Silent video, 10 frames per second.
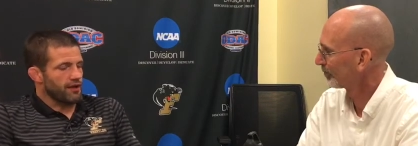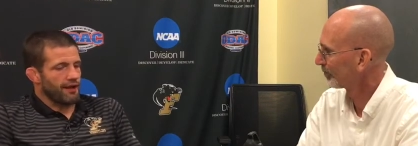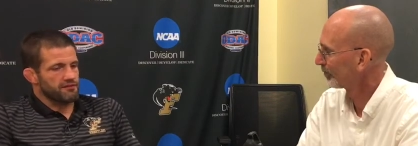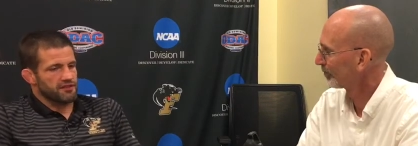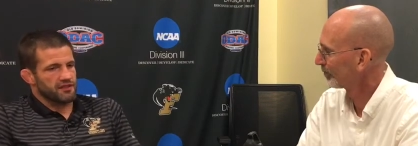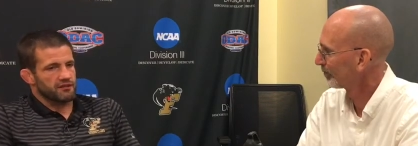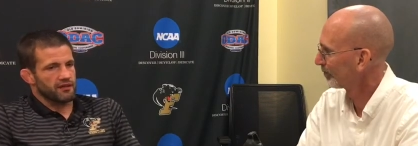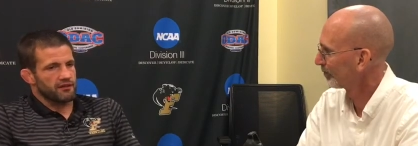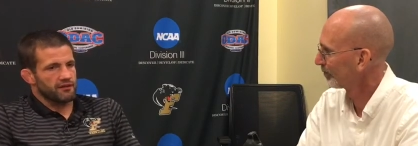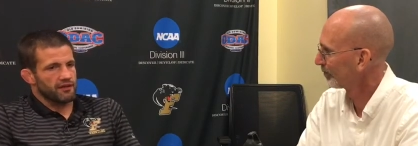Speaker 1: way, obviously, and,
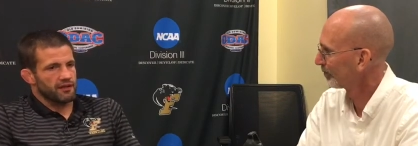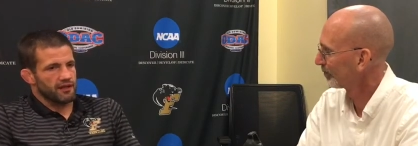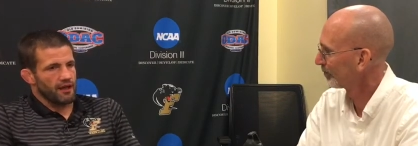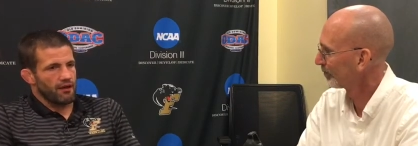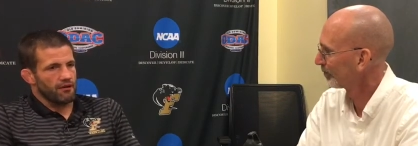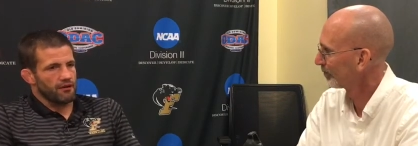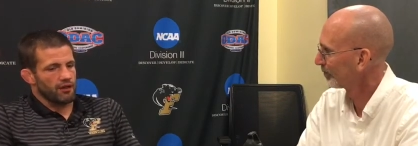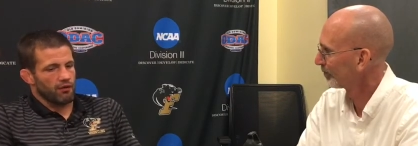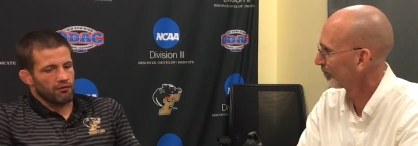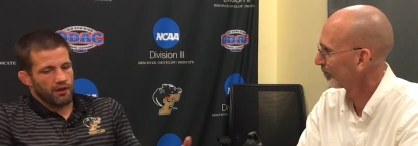and, and then
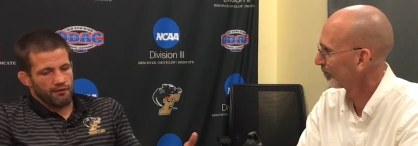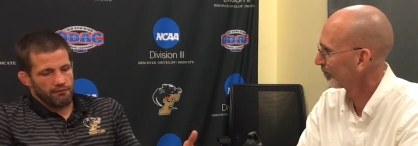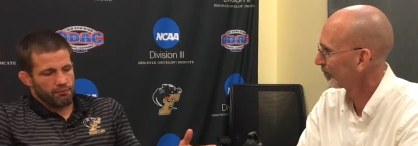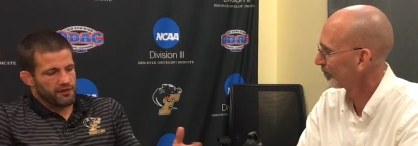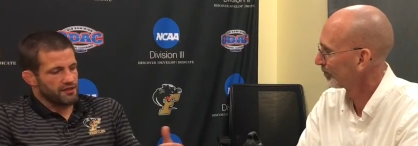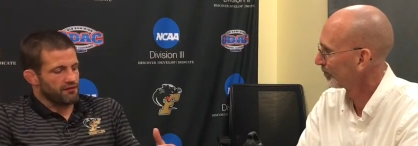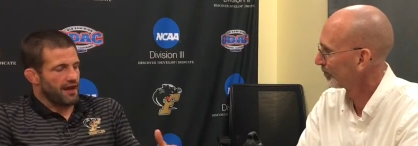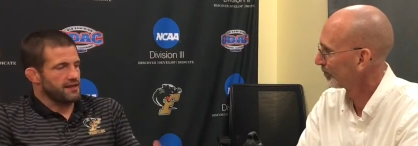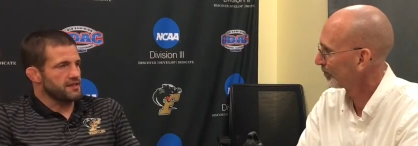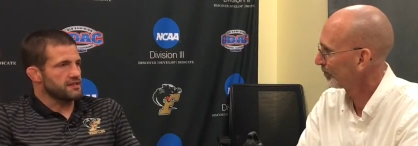you know uh, bring different
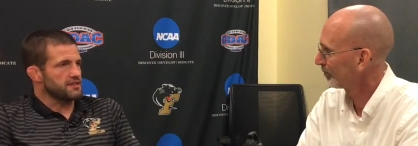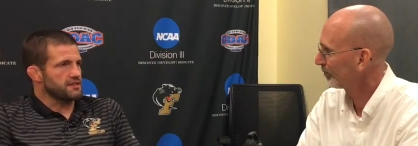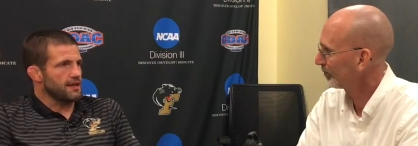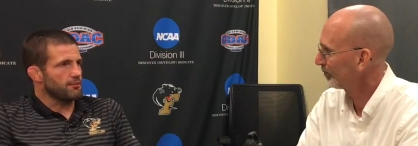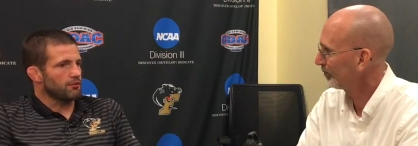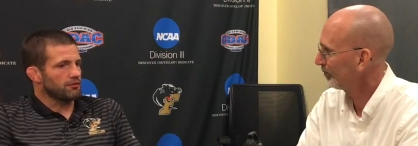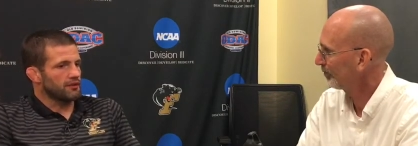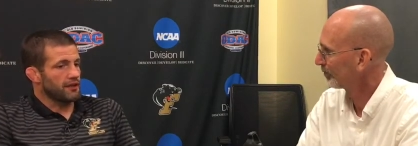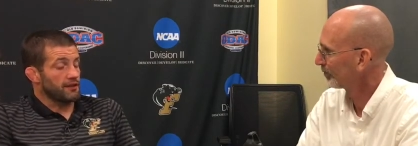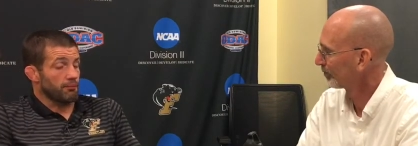ideas to the table.
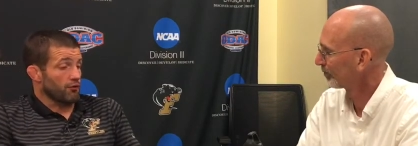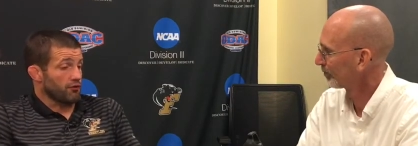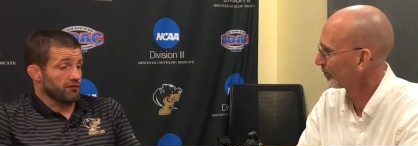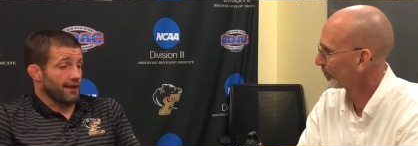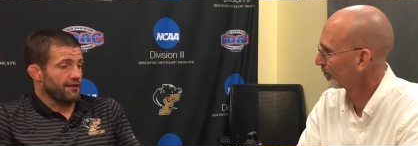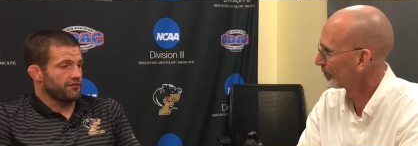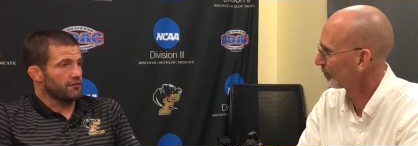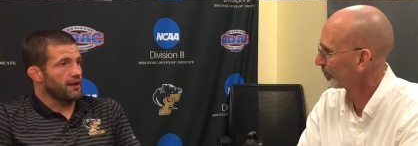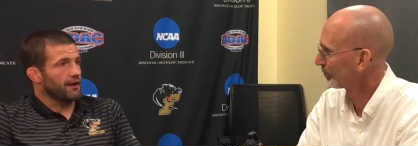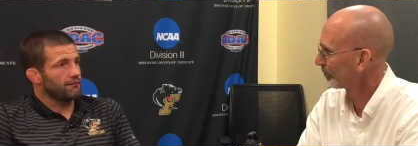And I think both those guys do
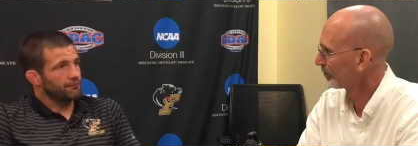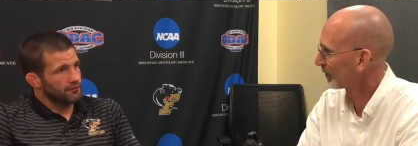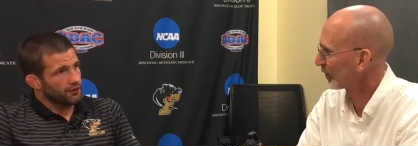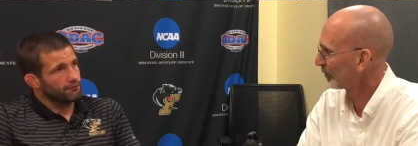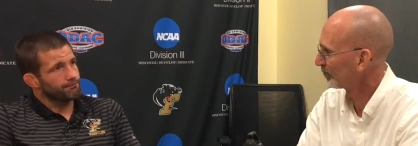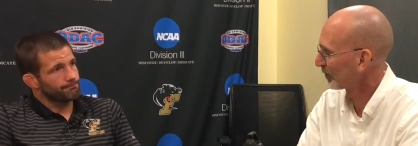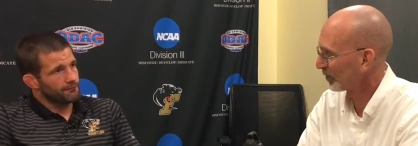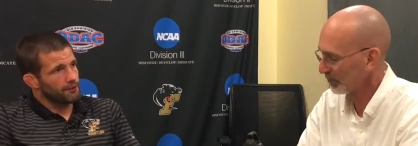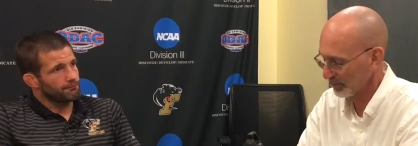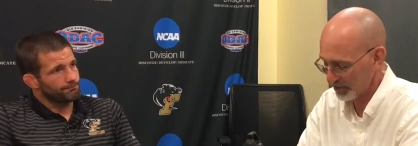that. Good,
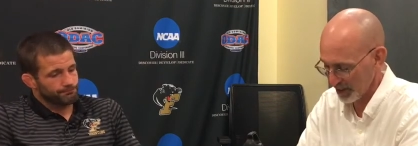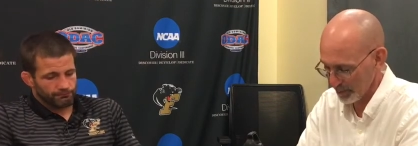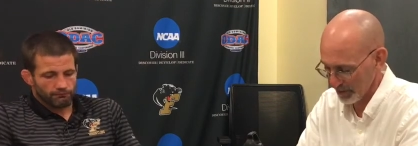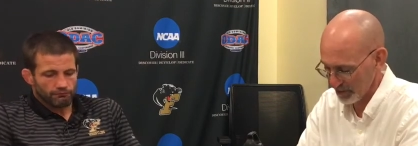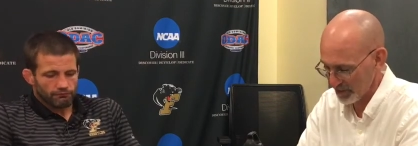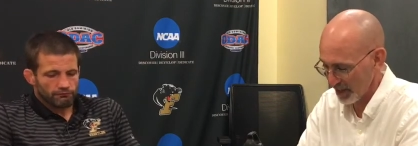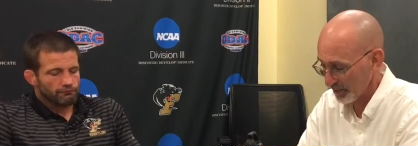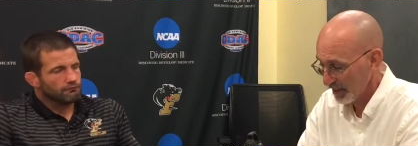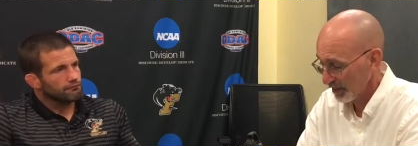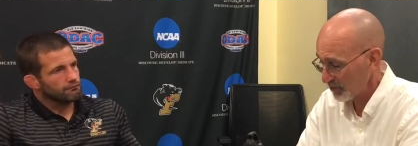
Speaker 2: good. I'm excited about the staff.
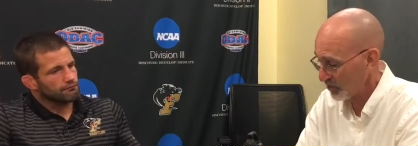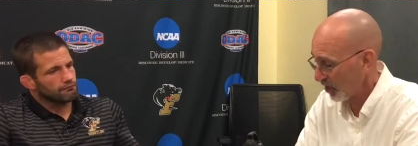Let's